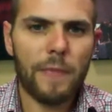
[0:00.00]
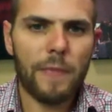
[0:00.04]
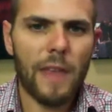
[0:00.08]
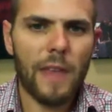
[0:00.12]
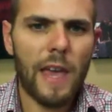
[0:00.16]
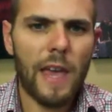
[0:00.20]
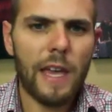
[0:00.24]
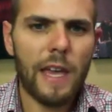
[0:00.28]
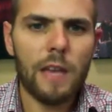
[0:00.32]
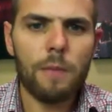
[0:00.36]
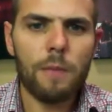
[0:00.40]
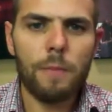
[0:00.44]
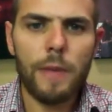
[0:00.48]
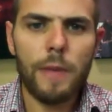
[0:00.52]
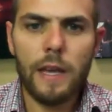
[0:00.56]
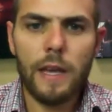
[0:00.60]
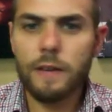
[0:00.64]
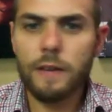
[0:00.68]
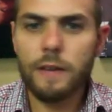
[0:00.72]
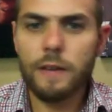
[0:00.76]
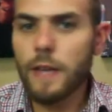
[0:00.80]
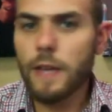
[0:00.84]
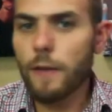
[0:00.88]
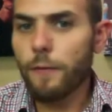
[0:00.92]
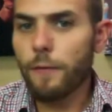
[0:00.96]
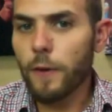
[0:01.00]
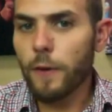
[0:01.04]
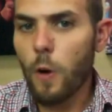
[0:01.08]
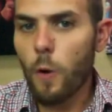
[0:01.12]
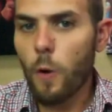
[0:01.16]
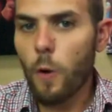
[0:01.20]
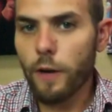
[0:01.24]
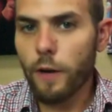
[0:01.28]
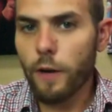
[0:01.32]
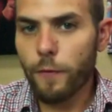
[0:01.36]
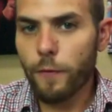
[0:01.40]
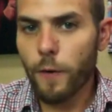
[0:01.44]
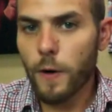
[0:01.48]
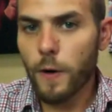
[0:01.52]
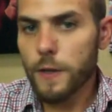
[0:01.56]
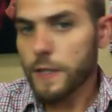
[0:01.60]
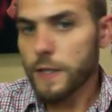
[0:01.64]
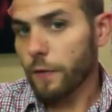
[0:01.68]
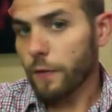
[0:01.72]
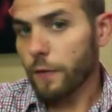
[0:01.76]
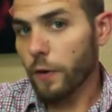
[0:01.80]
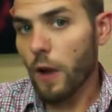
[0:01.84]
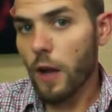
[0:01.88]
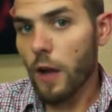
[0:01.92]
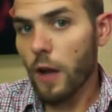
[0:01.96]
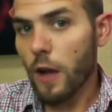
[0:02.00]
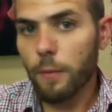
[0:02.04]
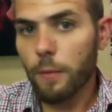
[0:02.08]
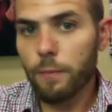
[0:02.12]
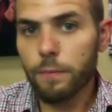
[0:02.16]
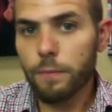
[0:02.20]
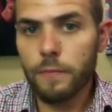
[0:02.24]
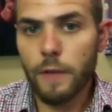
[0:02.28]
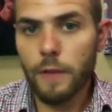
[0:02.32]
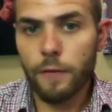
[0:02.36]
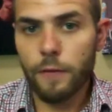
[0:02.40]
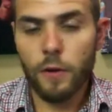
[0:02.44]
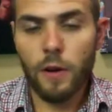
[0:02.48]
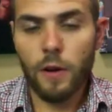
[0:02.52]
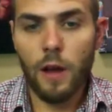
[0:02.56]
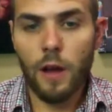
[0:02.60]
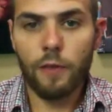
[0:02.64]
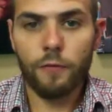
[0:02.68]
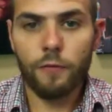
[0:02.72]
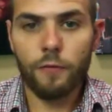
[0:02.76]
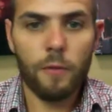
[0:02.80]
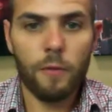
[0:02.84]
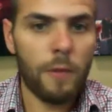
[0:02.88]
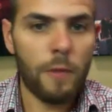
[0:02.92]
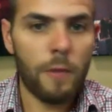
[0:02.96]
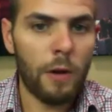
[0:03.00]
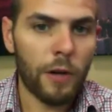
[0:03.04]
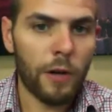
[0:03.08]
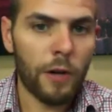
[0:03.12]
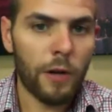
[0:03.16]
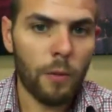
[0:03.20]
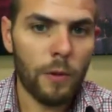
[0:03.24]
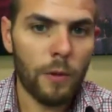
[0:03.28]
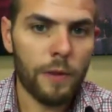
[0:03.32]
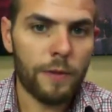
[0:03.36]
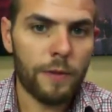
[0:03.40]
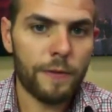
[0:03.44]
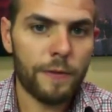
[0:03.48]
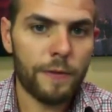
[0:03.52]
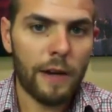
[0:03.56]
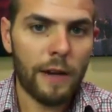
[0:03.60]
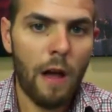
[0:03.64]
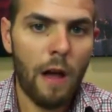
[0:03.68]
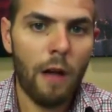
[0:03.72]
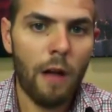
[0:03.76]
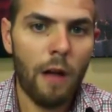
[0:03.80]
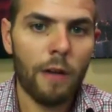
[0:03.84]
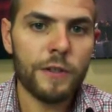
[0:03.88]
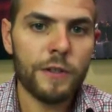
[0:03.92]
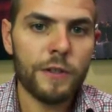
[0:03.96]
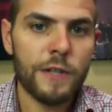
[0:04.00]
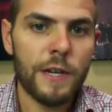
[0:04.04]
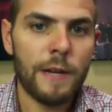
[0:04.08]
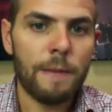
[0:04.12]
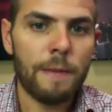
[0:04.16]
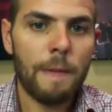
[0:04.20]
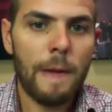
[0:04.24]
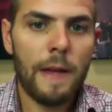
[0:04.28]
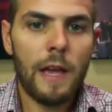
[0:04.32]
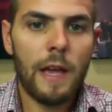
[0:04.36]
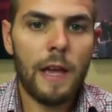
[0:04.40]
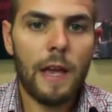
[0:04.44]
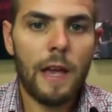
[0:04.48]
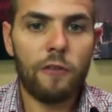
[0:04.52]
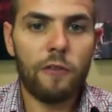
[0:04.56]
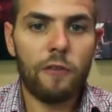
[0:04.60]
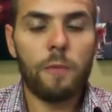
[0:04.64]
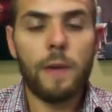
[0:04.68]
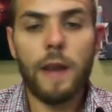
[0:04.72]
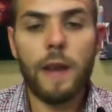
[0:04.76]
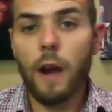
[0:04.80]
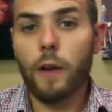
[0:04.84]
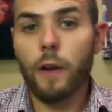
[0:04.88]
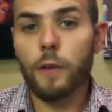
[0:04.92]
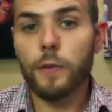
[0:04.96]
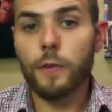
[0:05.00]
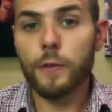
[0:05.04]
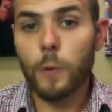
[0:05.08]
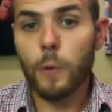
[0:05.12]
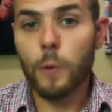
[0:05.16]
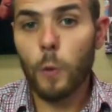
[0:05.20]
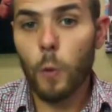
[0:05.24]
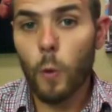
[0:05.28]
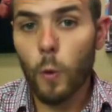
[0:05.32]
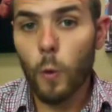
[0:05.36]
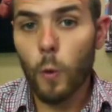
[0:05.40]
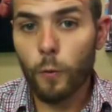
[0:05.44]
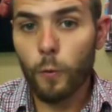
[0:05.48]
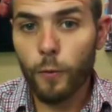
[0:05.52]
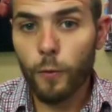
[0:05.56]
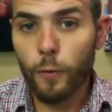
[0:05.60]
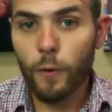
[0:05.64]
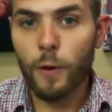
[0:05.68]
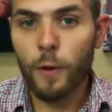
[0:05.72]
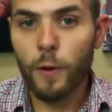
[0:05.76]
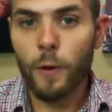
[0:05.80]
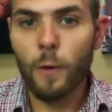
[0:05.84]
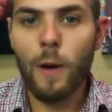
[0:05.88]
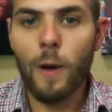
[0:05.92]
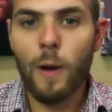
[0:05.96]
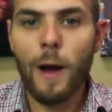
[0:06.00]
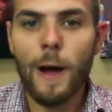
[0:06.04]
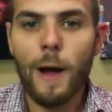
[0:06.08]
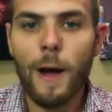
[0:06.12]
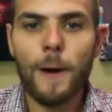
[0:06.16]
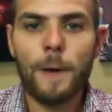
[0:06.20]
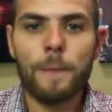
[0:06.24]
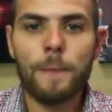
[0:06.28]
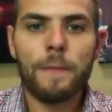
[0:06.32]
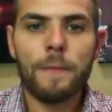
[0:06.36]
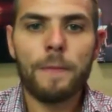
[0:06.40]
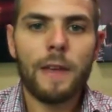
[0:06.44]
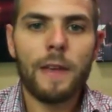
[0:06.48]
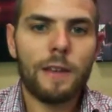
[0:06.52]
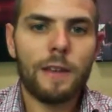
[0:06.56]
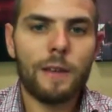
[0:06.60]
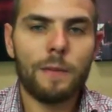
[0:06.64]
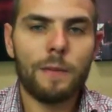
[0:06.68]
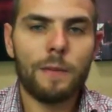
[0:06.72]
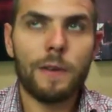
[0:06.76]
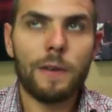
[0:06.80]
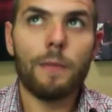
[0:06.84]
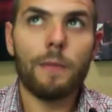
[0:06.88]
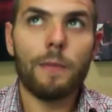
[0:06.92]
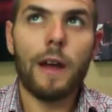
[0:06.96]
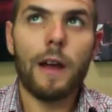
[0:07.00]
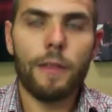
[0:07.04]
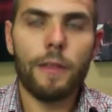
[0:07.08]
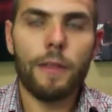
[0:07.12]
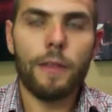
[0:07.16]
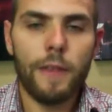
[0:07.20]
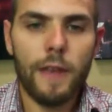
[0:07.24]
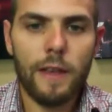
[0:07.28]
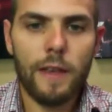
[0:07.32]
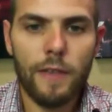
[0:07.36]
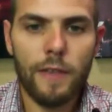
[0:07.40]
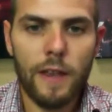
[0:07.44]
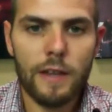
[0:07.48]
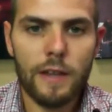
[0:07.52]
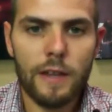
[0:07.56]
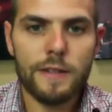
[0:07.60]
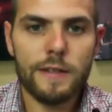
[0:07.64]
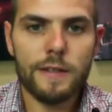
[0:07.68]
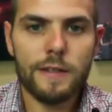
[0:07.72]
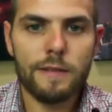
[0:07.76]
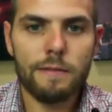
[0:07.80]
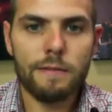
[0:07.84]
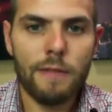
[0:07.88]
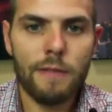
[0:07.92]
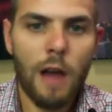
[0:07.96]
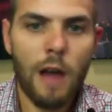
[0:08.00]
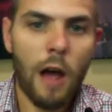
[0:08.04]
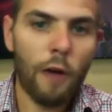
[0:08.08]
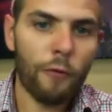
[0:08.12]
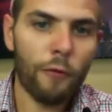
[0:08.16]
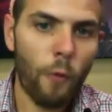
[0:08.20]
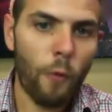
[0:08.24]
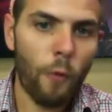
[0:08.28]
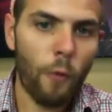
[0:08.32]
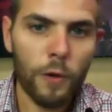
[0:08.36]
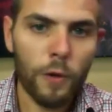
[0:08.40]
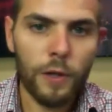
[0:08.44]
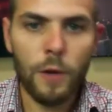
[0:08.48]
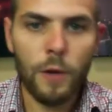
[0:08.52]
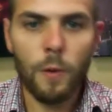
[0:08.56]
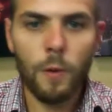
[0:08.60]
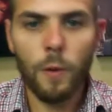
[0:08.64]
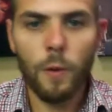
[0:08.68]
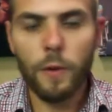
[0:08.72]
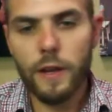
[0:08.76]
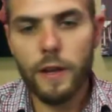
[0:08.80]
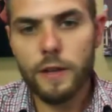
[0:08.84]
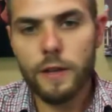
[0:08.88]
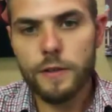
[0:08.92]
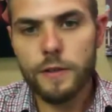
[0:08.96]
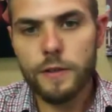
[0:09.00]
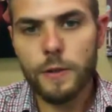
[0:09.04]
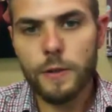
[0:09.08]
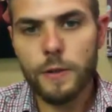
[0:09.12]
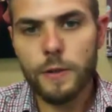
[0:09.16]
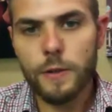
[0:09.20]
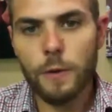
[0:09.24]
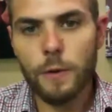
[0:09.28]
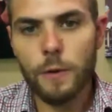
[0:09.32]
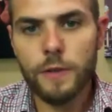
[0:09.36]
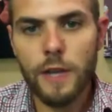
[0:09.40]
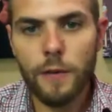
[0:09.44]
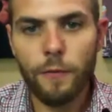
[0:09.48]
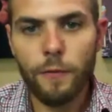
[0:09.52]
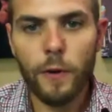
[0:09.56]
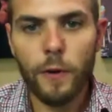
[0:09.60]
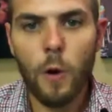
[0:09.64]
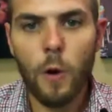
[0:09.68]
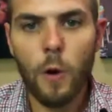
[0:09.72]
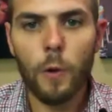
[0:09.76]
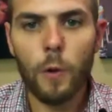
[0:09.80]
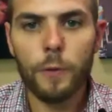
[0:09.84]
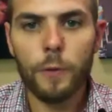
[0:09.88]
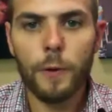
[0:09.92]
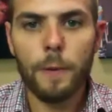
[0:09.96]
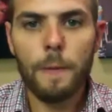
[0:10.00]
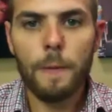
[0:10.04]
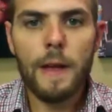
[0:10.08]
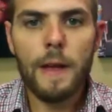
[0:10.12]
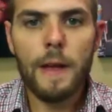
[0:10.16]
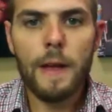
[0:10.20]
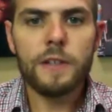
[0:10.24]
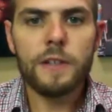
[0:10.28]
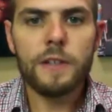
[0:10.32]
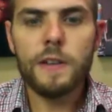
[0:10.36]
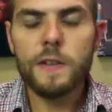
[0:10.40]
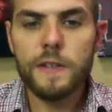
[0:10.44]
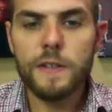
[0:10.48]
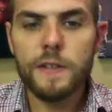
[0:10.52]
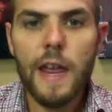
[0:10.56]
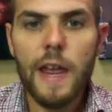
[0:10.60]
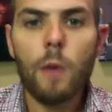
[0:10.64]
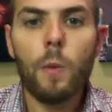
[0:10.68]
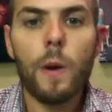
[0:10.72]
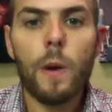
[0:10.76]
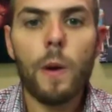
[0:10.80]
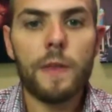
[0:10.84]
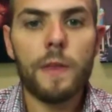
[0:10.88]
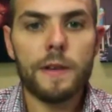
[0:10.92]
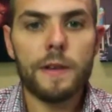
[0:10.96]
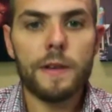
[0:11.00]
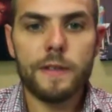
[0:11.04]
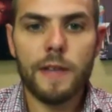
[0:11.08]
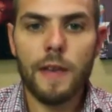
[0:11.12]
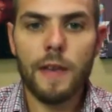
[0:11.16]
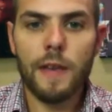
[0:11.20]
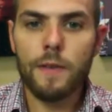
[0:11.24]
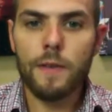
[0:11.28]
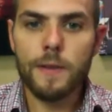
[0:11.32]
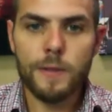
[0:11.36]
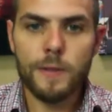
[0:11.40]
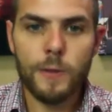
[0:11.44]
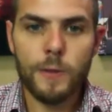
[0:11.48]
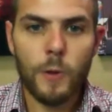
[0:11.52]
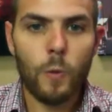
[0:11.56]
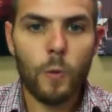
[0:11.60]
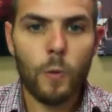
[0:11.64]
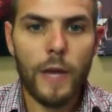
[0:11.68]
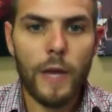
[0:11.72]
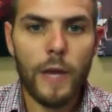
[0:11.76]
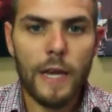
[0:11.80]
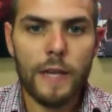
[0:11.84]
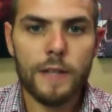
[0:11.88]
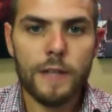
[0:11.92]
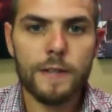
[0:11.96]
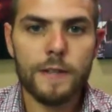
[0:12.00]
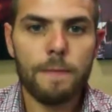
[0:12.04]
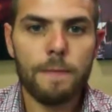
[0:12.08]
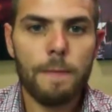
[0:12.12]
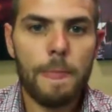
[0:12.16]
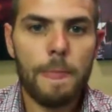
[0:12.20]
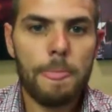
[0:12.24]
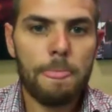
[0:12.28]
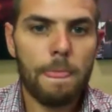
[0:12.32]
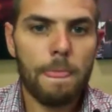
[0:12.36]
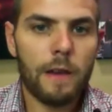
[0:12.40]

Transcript: It can be difficult at first if you're not familiar with technology. If you've been out of school for a little while, you might think that it's not for you or that it's too difficult. Or just stay with us. Give us 2 weeks.